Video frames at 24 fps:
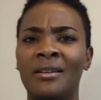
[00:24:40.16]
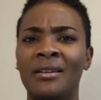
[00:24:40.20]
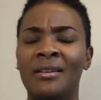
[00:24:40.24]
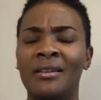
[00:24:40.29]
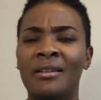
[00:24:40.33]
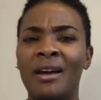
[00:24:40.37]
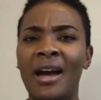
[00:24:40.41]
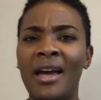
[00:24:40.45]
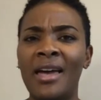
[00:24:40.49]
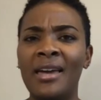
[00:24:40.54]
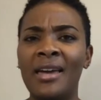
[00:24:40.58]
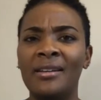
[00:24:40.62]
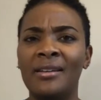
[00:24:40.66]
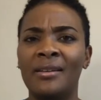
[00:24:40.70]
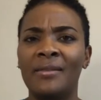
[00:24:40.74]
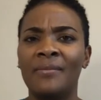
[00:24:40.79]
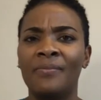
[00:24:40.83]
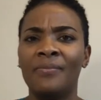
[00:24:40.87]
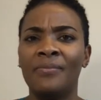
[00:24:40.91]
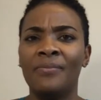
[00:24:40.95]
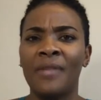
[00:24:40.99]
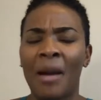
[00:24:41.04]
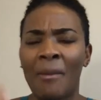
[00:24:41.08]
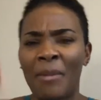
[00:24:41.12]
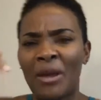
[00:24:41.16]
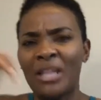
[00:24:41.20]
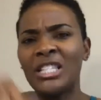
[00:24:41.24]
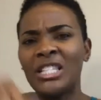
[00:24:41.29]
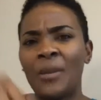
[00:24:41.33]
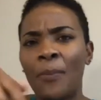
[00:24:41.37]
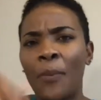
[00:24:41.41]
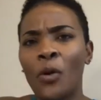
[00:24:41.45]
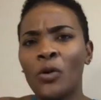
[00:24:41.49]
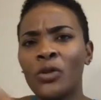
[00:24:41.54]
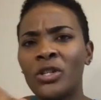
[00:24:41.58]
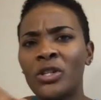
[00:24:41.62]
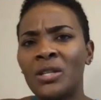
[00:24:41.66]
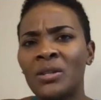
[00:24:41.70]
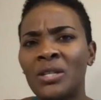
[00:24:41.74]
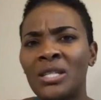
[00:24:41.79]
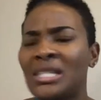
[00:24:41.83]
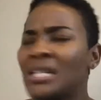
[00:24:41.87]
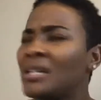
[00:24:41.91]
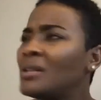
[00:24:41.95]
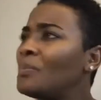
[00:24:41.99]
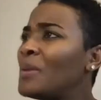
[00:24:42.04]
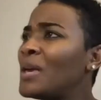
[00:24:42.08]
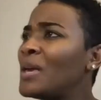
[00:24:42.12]
right? Am I supposed to
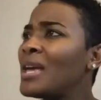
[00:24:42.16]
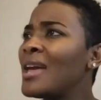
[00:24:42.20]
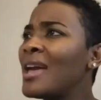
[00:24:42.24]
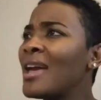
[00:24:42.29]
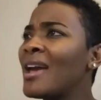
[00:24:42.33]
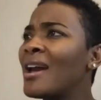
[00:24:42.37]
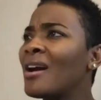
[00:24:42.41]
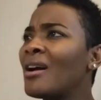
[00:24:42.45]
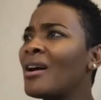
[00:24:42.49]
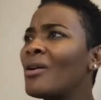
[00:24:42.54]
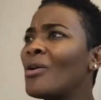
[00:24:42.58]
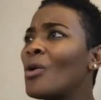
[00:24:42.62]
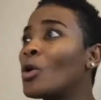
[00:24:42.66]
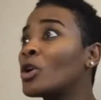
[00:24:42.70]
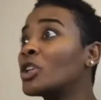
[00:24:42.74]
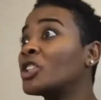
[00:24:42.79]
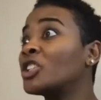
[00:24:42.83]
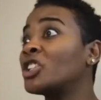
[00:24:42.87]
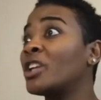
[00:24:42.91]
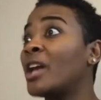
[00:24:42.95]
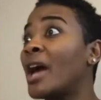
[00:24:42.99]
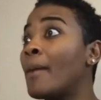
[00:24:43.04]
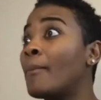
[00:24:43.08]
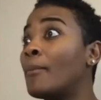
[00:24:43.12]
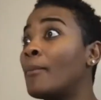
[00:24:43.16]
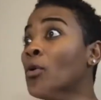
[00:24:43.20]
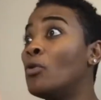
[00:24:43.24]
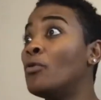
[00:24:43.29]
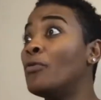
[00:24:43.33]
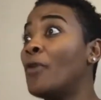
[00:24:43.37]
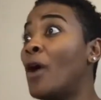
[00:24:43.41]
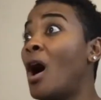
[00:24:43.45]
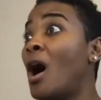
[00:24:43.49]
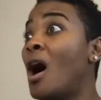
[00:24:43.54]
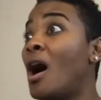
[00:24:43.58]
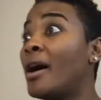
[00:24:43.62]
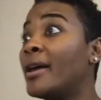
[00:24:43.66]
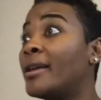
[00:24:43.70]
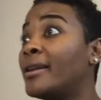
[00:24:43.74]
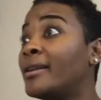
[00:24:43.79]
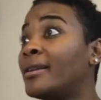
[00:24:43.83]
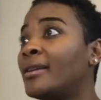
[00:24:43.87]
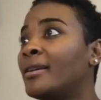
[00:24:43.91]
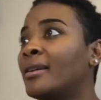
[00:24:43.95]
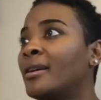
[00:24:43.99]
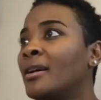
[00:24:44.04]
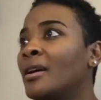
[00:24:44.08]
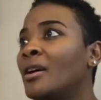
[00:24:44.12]
still be here, or should I move
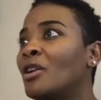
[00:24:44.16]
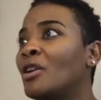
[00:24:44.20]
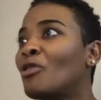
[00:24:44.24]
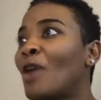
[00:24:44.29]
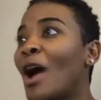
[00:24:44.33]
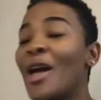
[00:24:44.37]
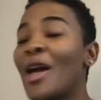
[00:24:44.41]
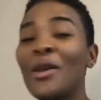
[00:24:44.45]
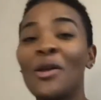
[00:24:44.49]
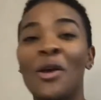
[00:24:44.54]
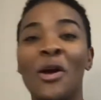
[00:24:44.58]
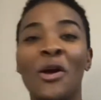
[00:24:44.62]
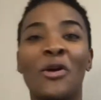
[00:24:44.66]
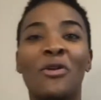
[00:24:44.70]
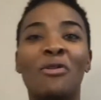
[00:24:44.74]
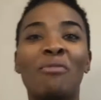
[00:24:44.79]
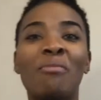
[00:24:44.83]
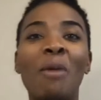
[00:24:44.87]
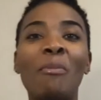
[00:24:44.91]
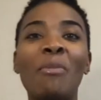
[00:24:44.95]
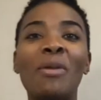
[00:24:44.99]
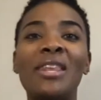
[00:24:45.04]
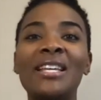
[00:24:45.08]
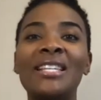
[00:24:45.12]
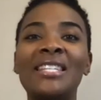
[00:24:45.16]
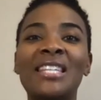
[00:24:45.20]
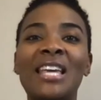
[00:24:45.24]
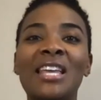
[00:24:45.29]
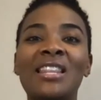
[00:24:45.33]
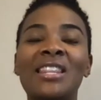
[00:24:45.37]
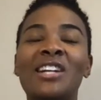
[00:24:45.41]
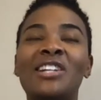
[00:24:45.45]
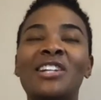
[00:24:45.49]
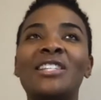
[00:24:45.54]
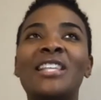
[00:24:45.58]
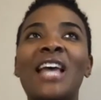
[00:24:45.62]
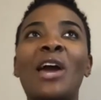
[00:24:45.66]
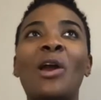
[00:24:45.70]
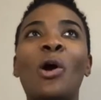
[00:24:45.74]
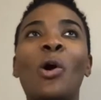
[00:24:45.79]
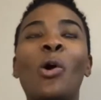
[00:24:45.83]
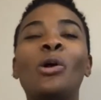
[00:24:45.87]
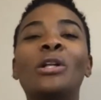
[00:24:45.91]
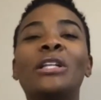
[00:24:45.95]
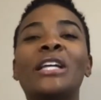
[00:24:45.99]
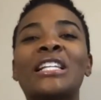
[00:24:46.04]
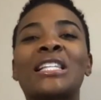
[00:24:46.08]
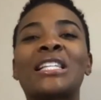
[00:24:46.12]
on, right? Remember, they said there's that
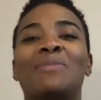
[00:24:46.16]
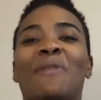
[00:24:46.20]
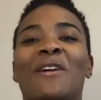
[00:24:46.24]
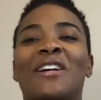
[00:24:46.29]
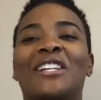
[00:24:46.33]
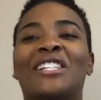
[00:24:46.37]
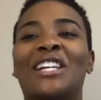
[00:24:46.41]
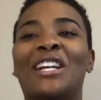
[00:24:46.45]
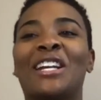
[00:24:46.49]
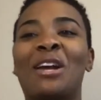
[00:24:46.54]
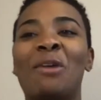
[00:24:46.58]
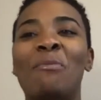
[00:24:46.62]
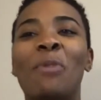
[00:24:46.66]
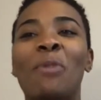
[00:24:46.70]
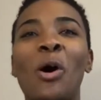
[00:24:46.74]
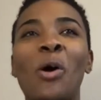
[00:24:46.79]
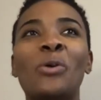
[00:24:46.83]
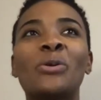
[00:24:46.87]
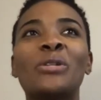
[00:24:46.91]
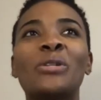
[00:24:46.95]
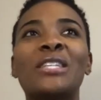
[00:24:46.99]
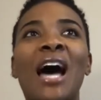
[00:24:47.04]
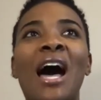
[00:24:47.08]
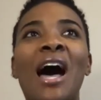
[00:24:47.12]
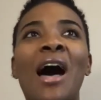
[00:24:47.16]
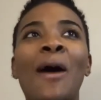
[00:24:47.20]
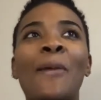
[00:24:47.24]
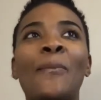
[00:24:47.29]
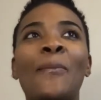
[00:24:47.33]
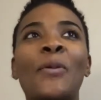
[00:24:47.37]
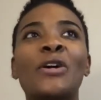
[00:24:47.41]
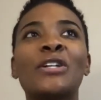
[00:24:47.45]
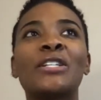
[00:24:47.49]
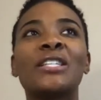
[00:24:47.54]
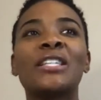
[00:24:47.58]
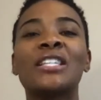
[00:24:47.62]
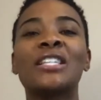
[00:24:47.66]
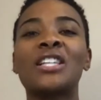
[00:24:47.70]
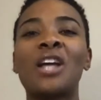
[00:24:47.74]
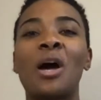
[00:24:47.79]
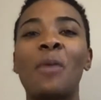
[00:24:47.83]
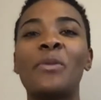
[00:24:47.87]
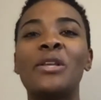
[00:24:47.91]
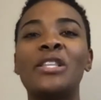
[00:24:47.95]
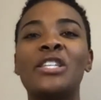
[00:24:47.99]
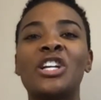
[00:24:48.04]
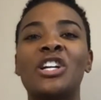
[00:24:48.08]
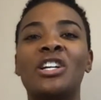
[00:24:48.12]
old expression about persons come
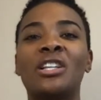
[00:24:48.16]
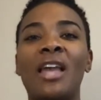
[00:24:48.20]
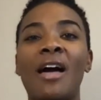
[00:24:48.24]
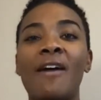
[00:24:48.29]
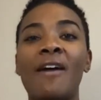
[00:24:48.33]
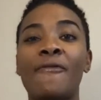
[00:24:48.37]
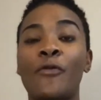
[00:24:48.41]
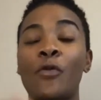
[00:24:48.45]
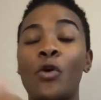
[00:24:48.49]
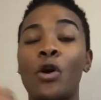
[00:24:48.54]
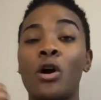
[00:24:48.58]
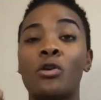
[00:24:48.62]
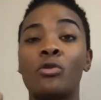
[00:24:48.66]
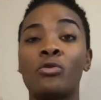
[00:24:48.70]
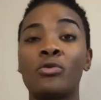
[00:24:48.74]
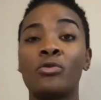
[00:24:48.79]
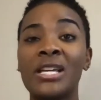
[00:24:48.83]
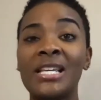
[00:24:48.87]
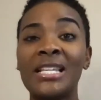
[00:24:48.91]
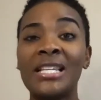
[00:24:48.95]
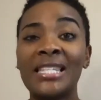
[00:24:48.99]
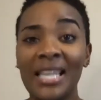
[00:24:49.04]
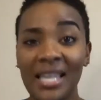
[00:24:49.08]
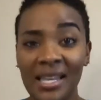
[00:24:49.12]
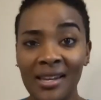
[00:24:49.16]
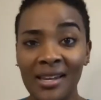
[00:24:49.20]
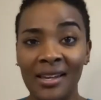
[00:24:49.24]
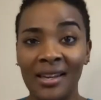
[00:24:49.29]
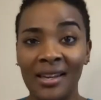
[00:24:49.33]
into your life for a reason,